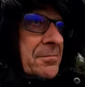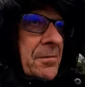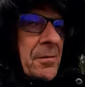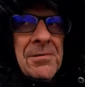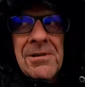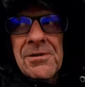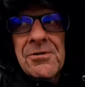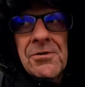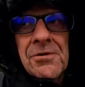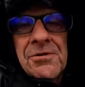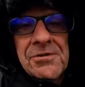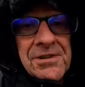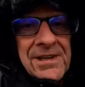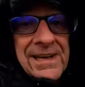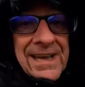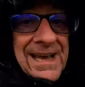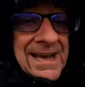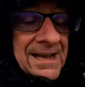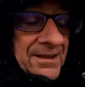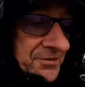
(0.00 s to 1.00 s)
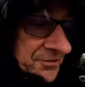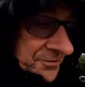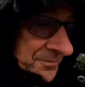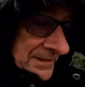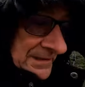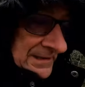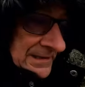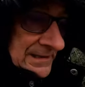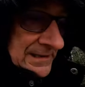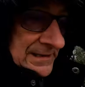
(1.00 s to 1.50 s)
probably as good as it gets.
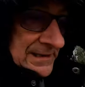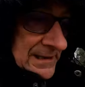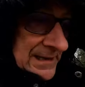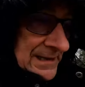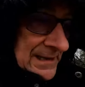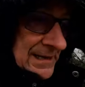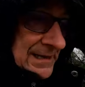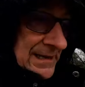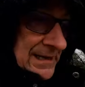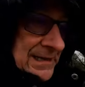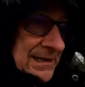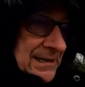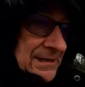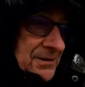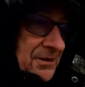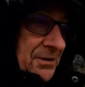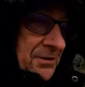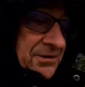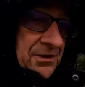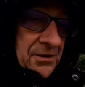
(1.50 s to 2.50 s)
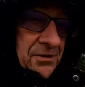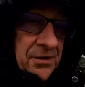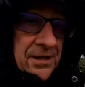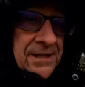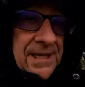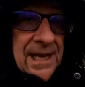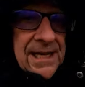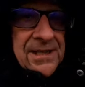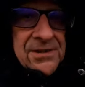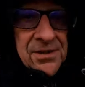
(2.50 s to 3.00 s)
So it's
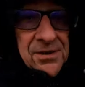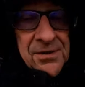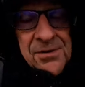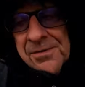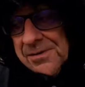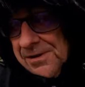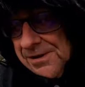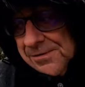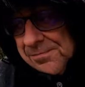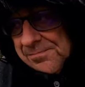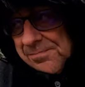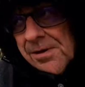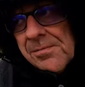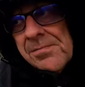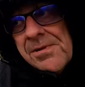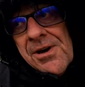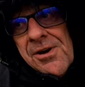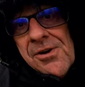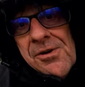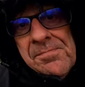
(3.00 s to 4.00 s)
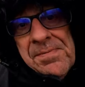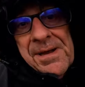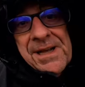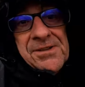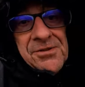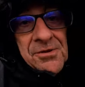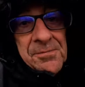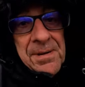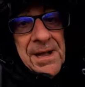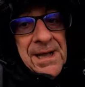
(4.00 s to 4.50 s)
another day, so you've probably all
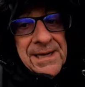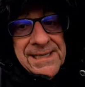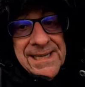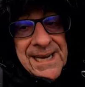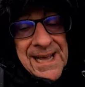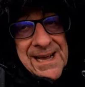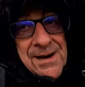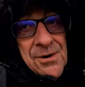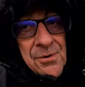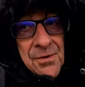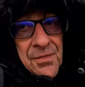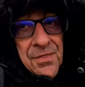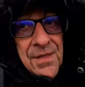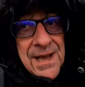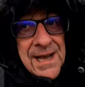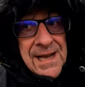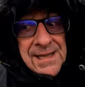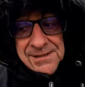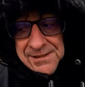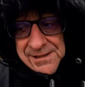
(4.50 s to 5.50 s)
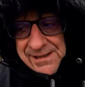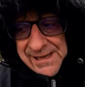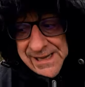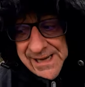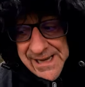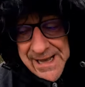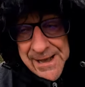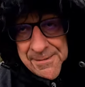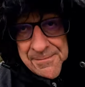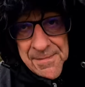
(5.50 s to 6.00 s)
picked up by now that
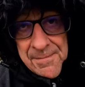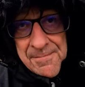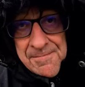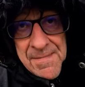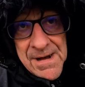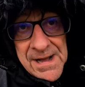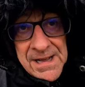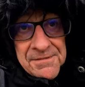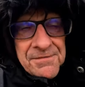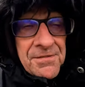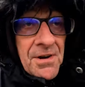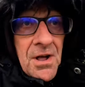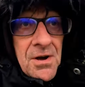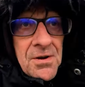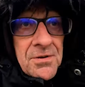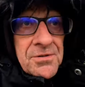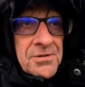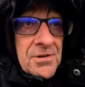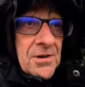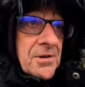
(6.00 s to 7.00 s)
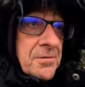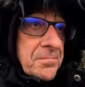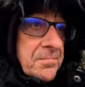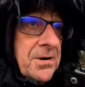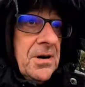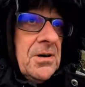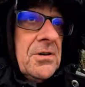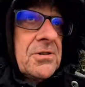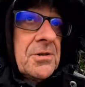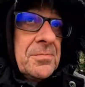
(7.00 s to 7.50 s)
my vlogs are
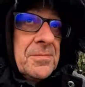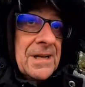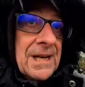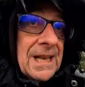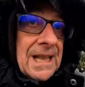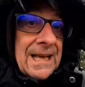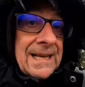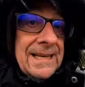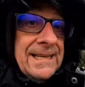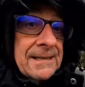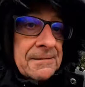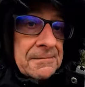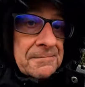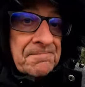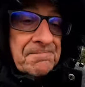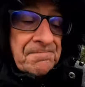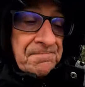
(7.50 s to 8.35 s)
approximately